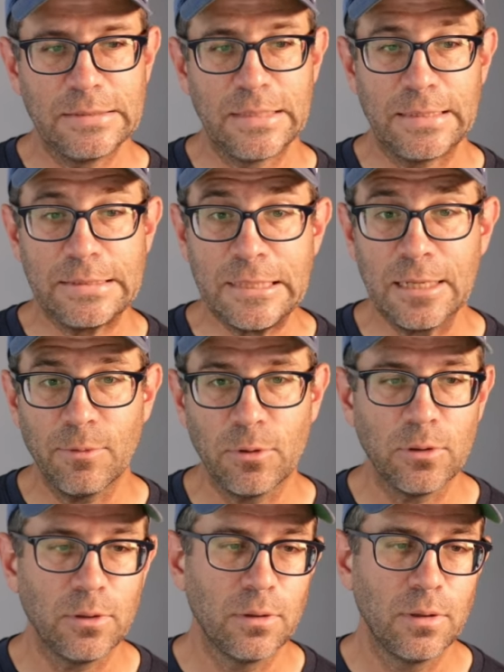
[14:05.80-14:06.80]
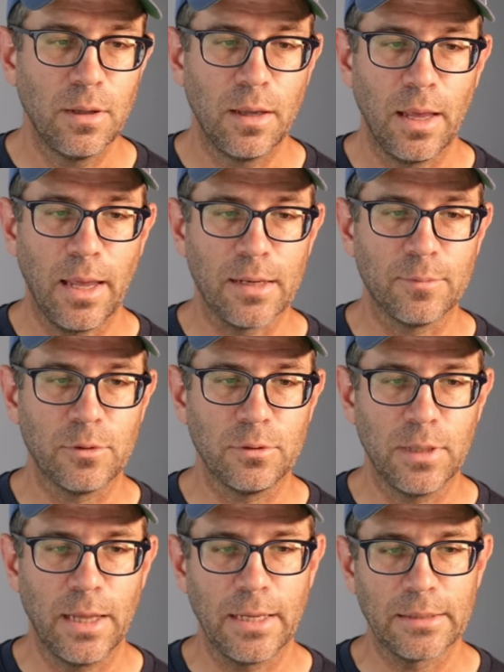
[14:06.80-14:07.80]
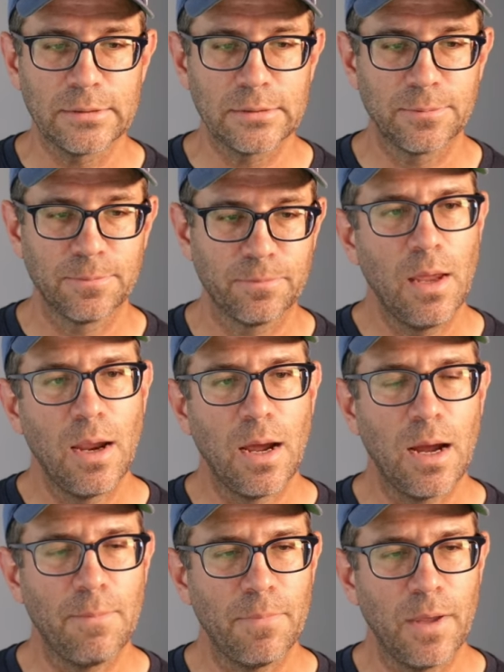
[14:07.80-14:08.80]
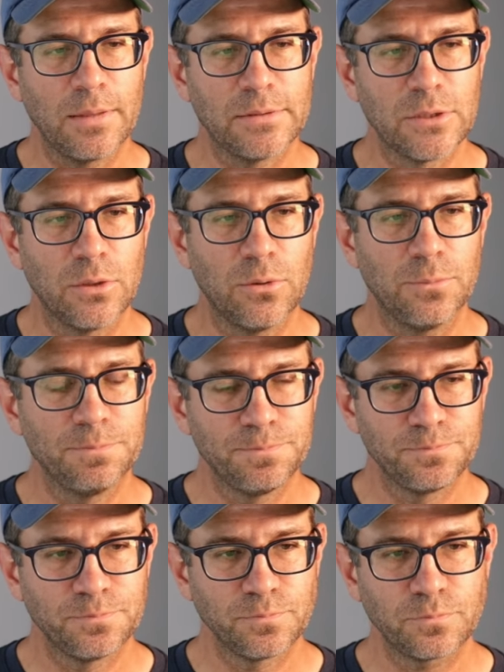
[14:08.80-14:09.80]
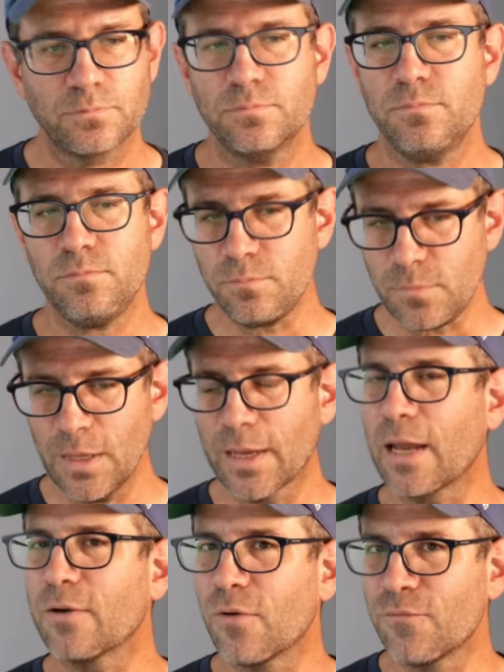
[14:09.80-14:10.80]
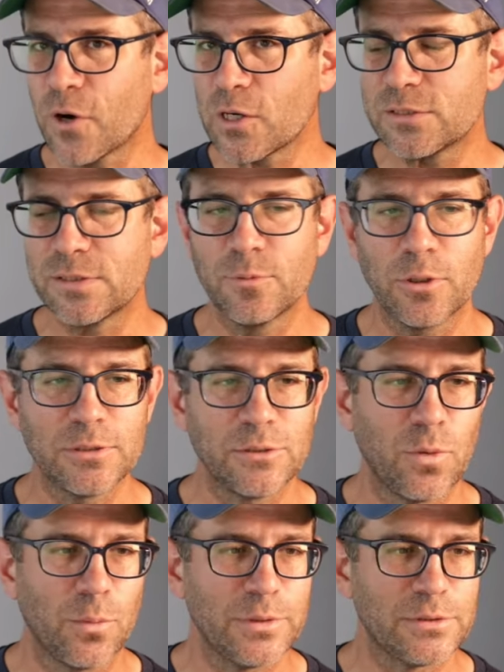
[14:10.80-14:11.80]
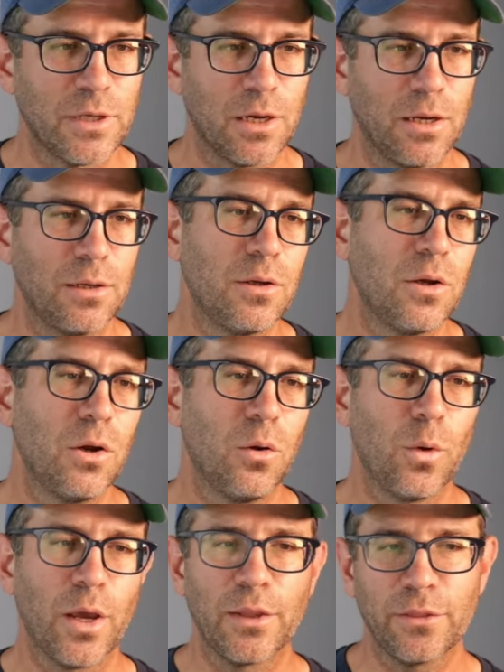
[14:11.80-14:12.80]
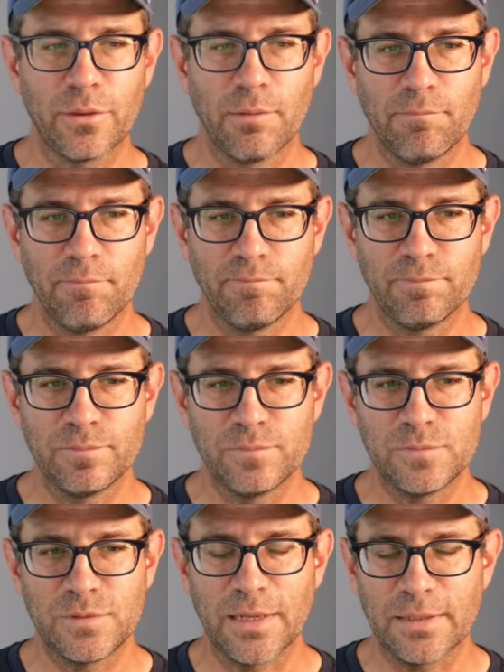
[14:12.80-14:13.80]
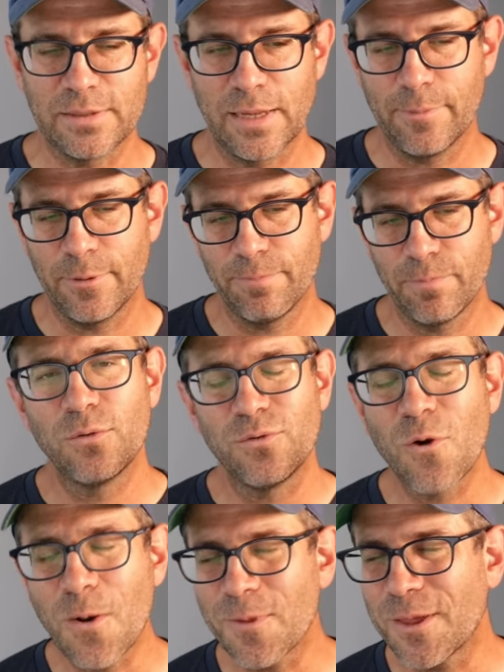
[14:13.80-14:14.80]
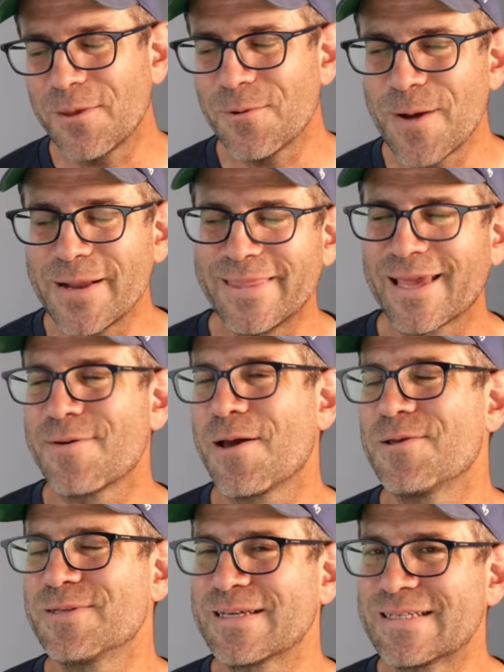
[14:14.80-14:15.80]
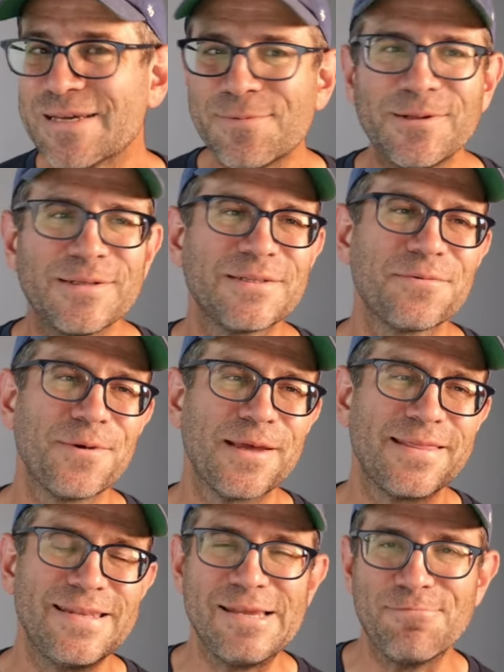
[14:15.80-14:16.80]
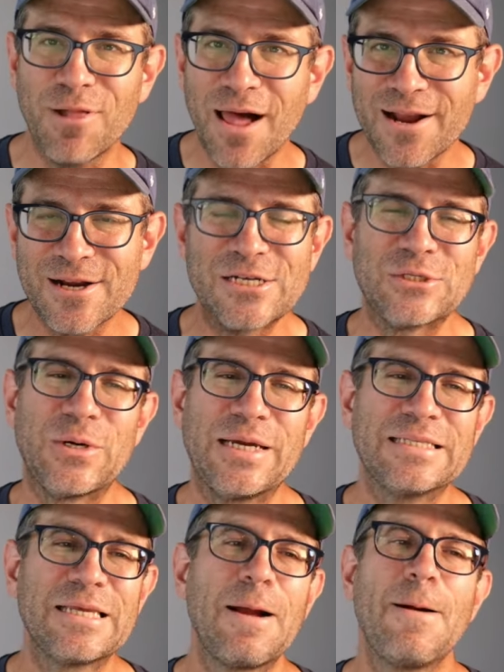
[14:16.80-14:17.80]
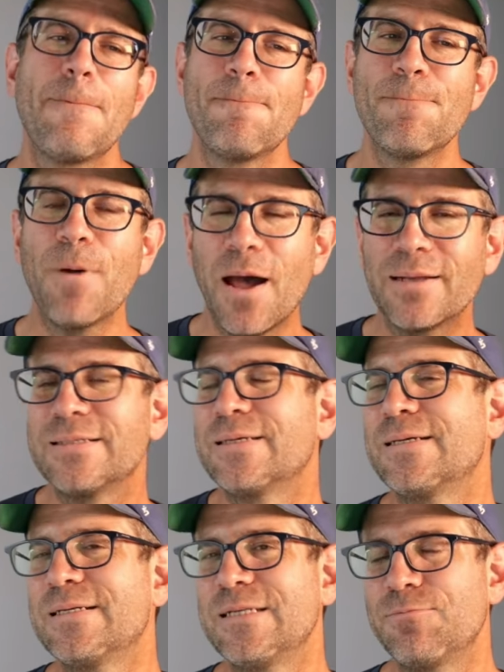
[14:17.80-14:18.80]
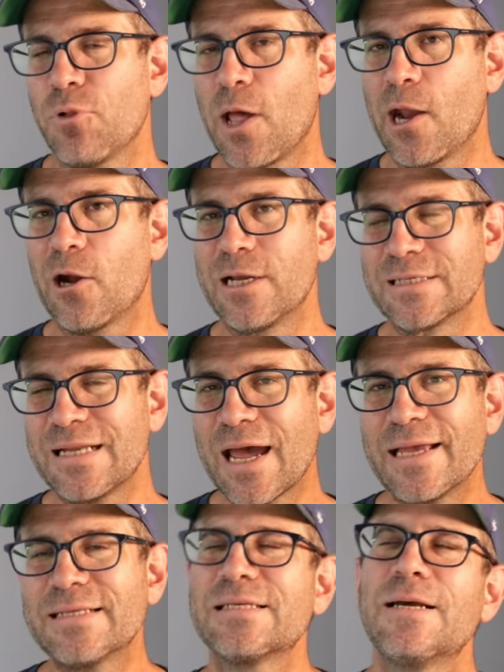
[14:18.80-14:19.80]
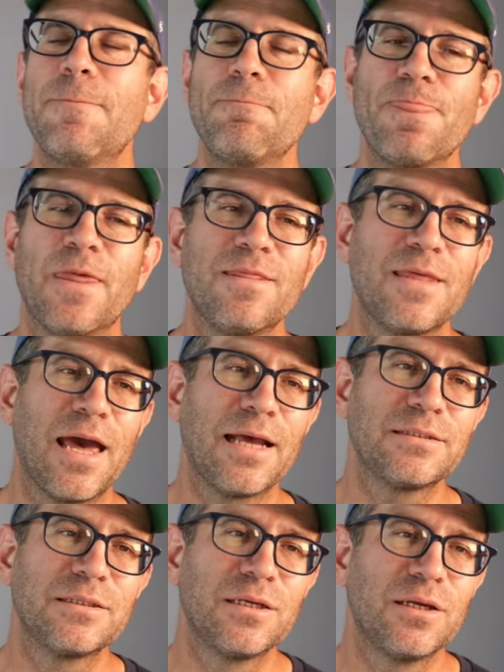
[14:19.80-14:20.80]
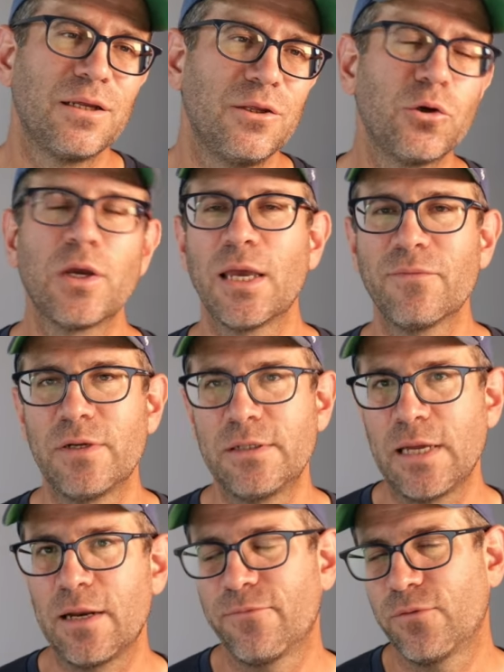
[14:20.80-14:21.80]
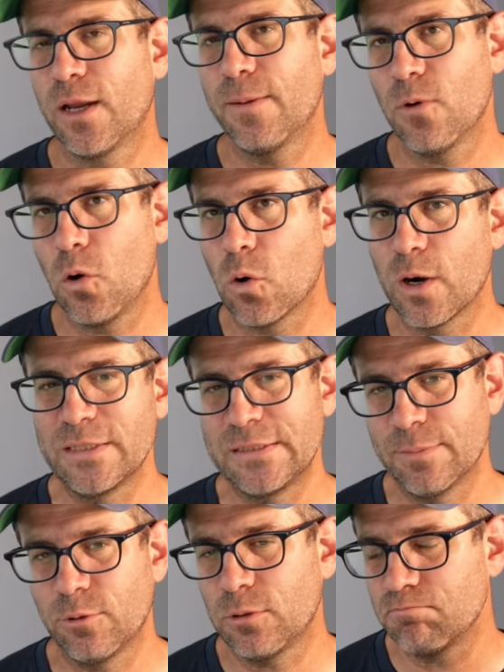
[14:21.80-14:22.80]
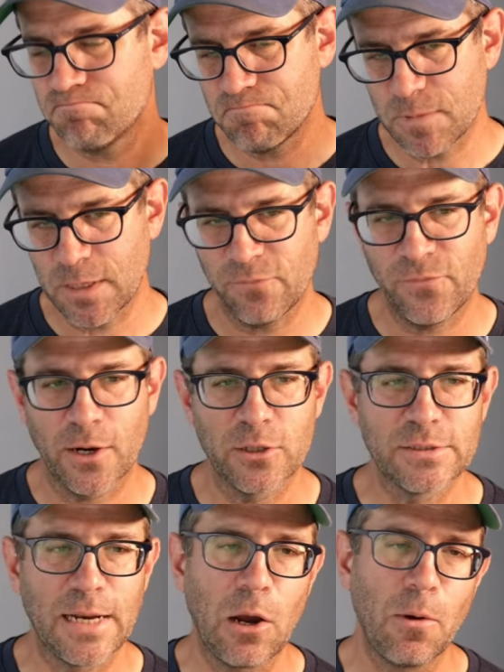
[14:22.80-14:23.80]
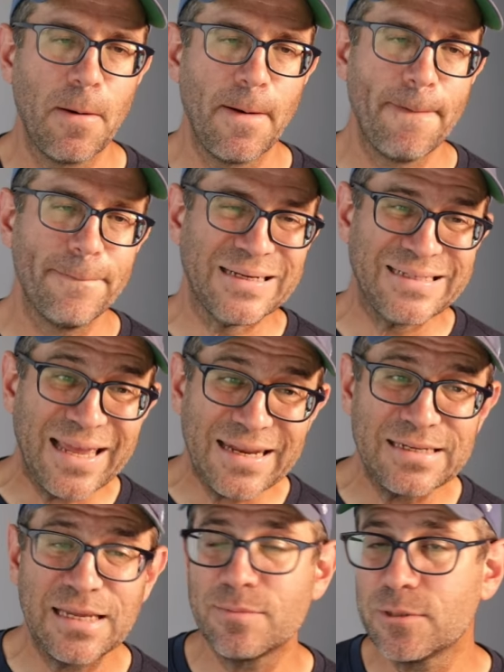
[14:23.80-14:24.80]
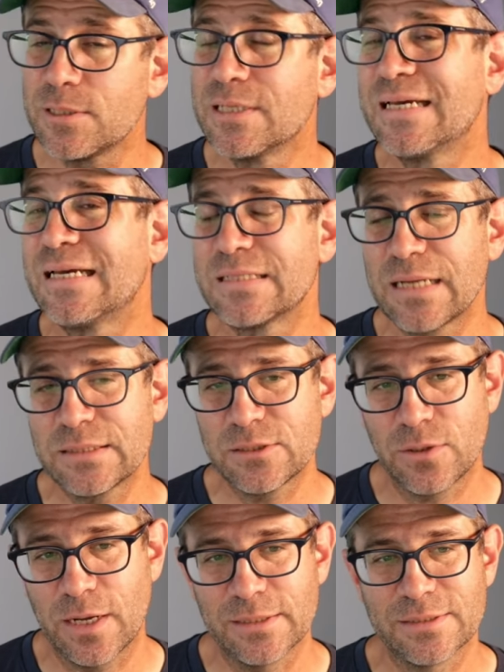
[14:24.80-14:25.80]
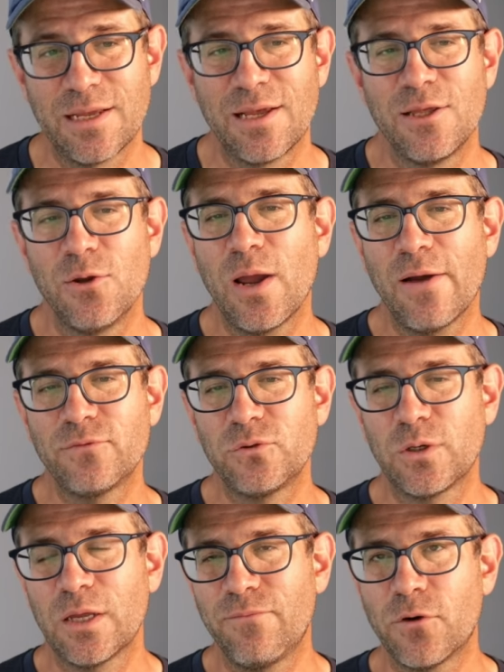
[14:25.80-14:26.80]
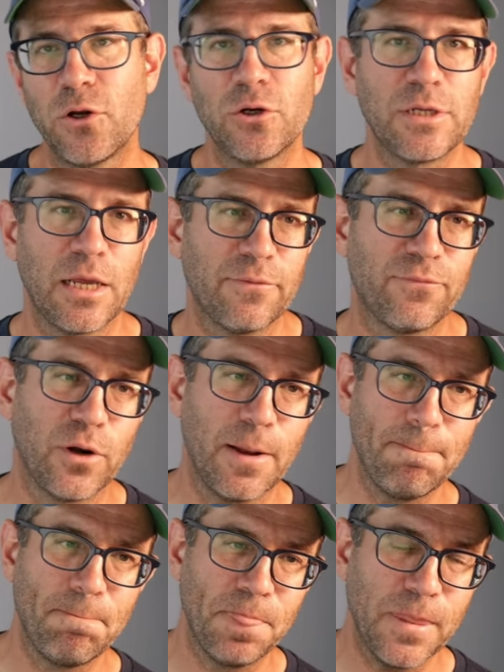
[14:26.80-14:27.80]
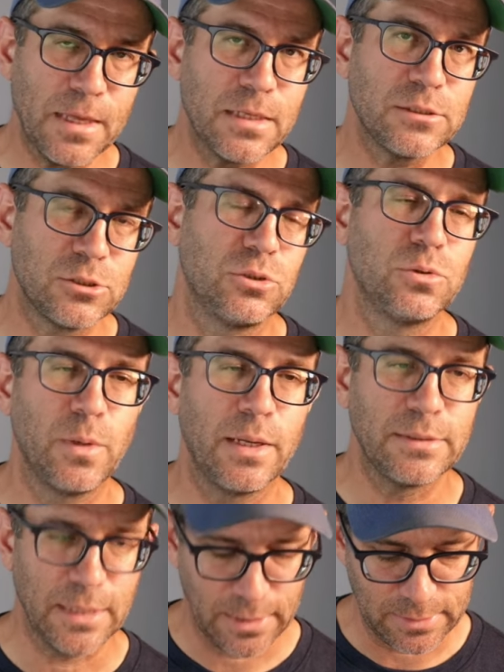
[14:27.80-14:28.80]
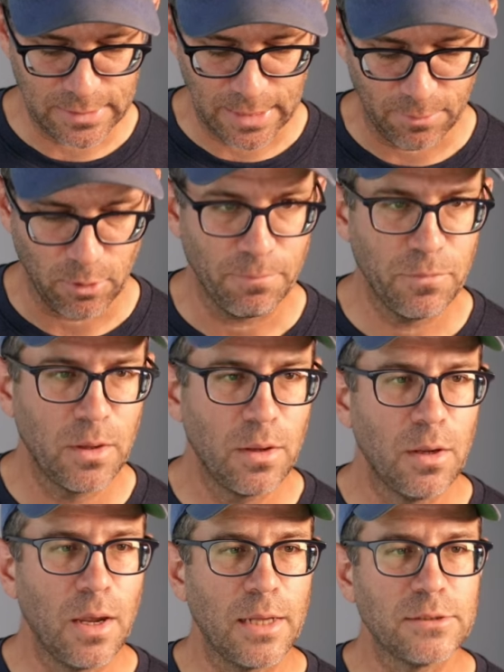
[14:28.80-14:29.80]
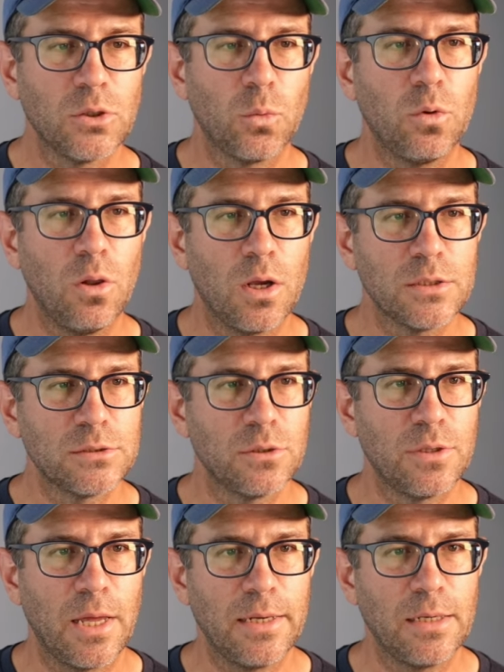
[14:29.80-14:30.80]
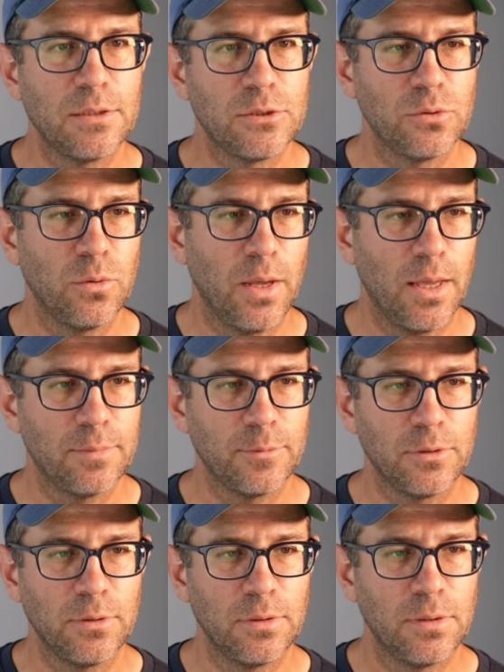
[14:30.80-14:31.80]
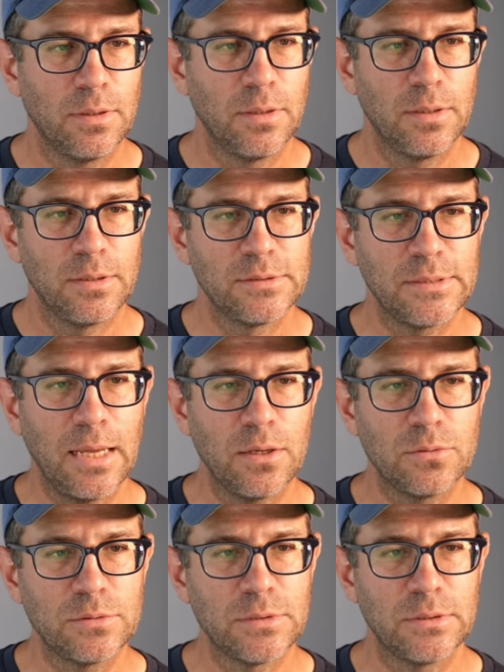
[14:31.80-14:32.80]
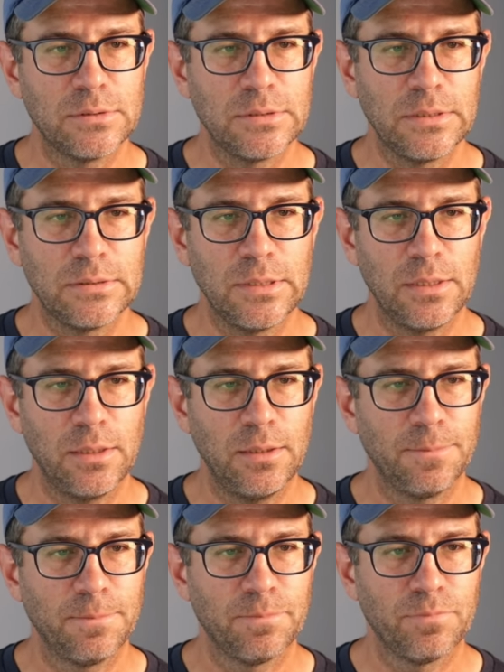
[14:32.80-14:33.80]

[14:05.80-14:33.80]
say, Tibble animal legs. Um, and so, again, very similar to what we saw with data table. Normally, you might think about using Tibbles with dplyr joins, but dplyr is nice in that you can give it a data frame or a tibble, it figures it out. But data table is not so nice. You have to convert your data frame into a data table. And so we'll also then do animal sounds dt